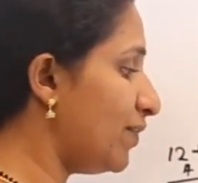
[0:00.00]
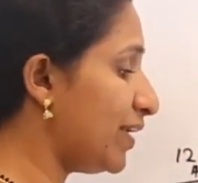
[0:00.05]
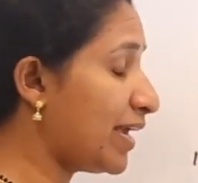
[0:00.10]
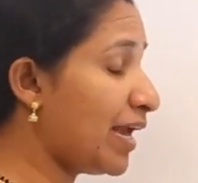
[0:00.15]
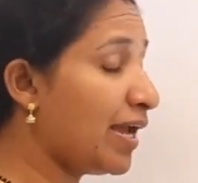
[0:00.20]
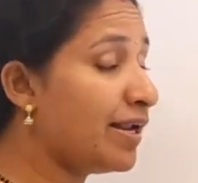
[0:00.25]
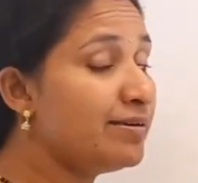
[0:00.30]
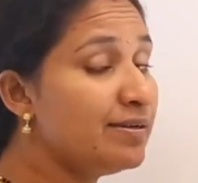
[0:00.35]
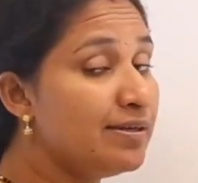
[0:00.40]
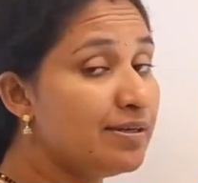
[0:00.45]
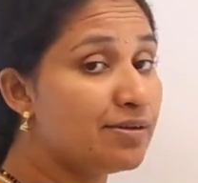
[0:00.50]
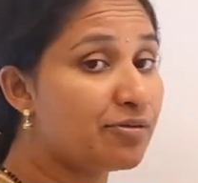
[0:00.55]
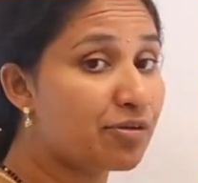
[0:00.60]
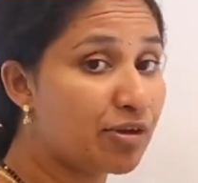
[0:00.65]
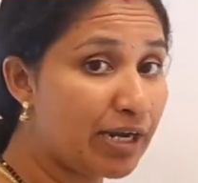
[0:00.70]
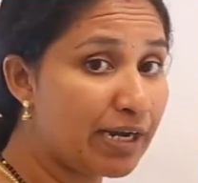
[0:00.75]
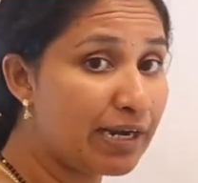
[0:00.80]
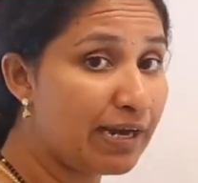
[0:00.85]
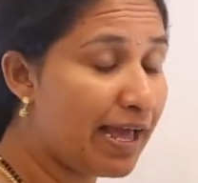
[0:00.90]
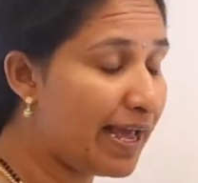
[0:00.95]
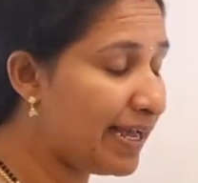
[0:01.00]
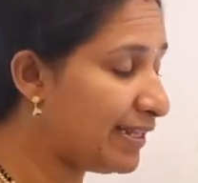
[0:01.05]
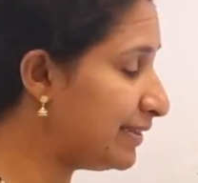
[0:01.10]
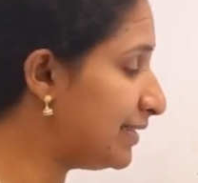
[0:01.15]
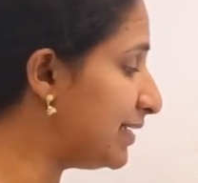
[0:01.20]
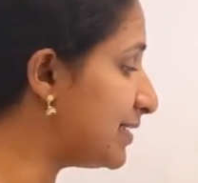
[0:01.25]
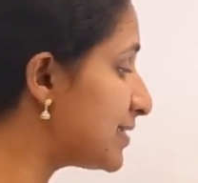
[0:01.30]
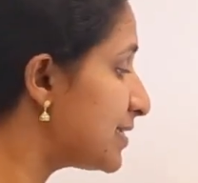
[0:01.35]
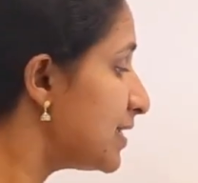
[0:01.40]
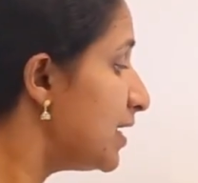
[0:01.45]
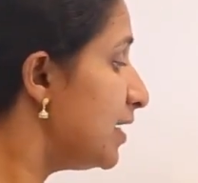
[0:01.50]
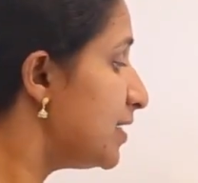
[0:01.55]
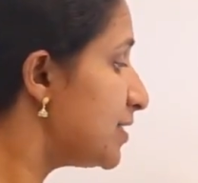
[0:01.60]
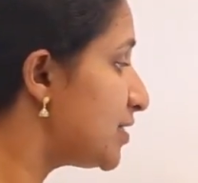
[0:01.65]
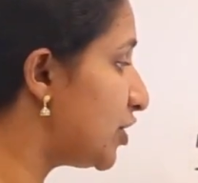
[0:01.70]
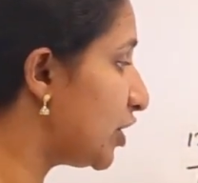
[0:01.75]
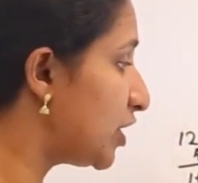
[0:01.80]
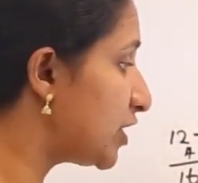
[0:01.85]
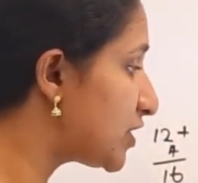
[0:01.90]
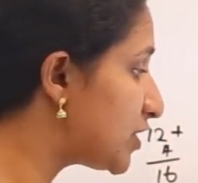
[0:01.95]
we can read like this.
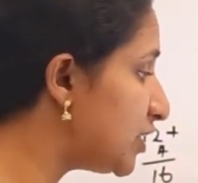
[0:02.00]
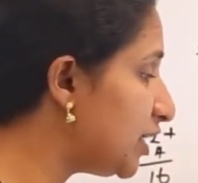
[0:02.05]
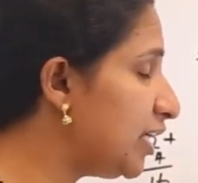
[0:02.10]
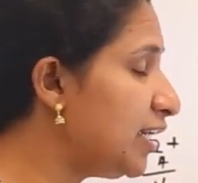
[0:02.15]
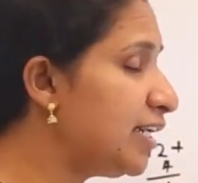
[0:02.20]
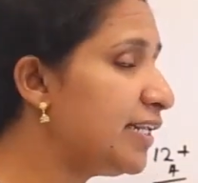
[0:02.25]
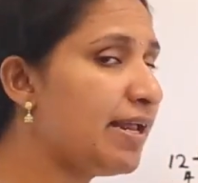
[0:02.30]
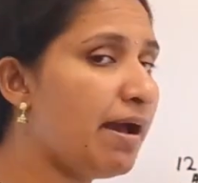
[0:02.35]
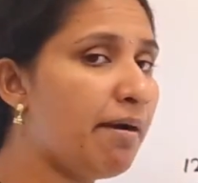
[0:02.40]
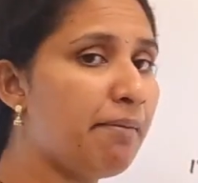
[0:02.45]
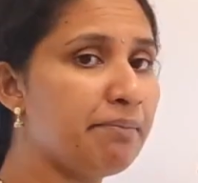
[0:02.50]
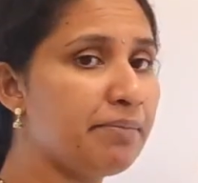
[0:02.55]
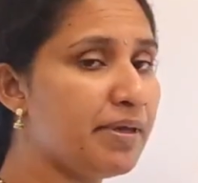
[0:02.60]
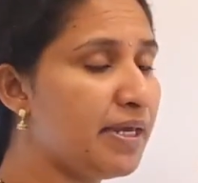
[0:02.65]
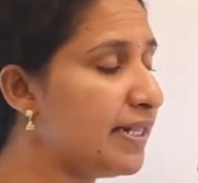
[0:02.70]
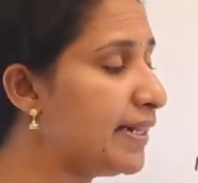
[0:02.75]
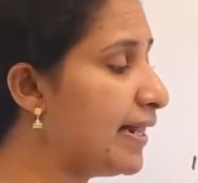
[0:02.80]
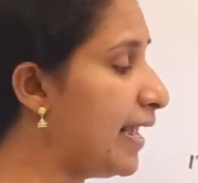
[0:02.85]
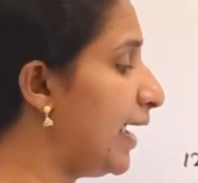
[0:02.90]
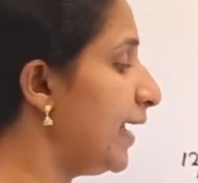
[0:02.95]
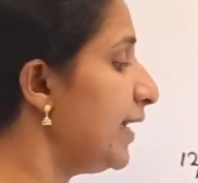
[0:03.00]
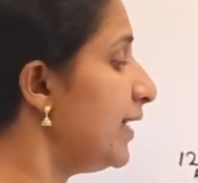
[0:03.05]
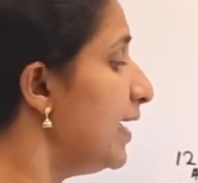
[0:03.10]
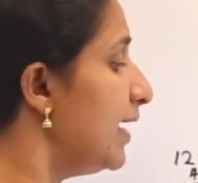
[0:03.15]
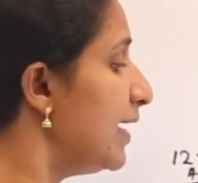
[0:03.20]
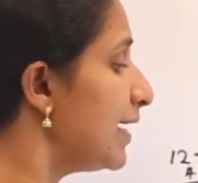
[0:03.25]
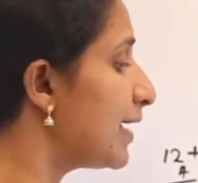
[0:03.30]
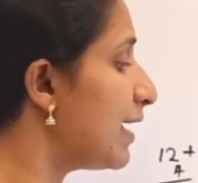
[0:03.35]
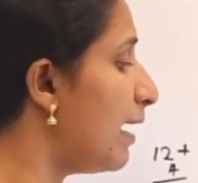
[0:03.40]
16 gram methane